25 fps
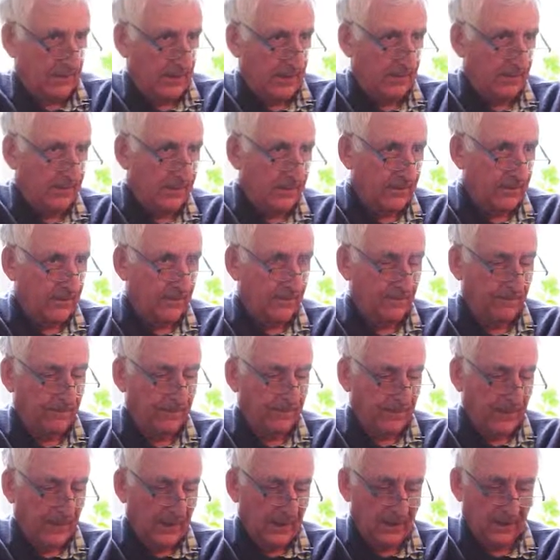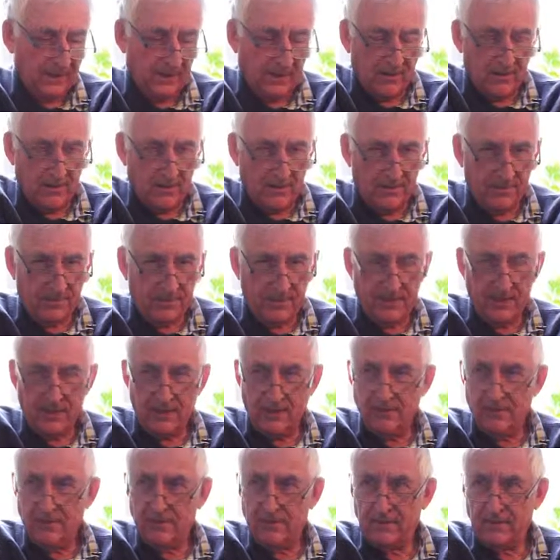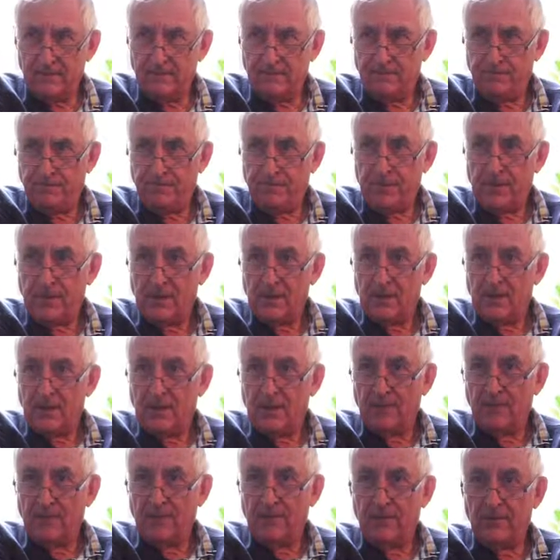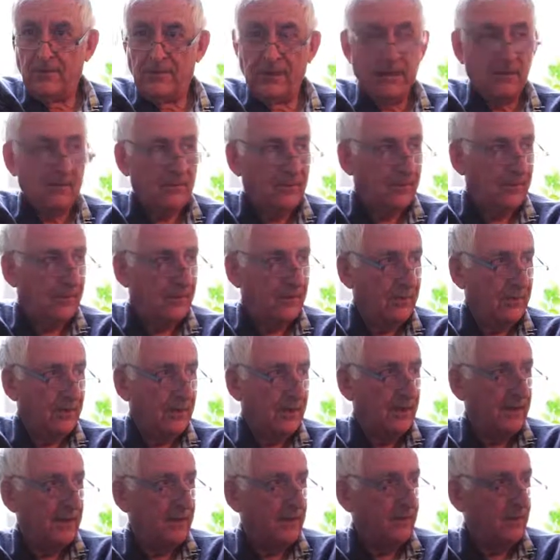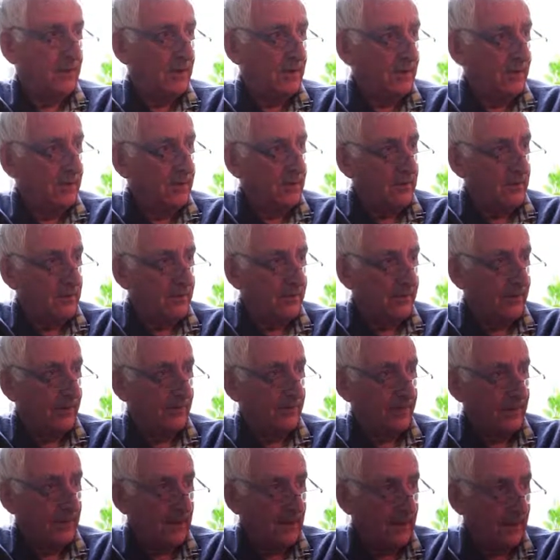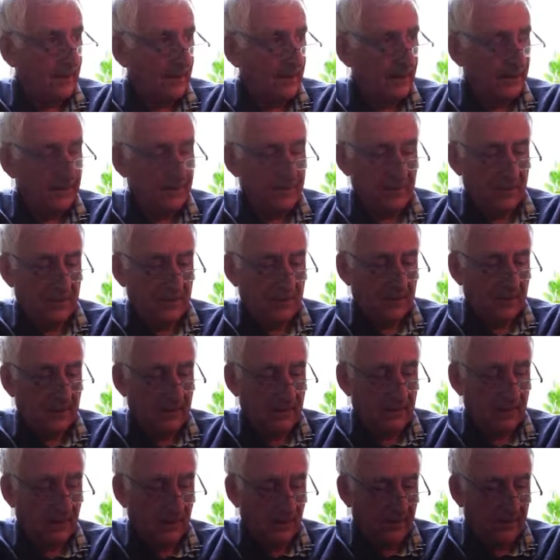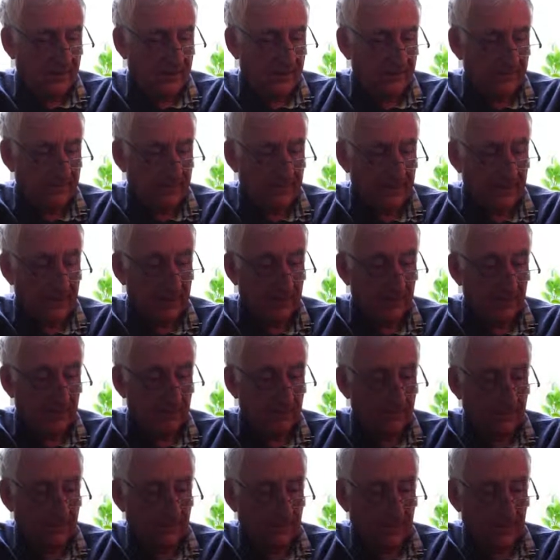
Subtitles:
people. I can't remember the name of it. And we thought that was a good idea. We could do with something like that in Cardiff to help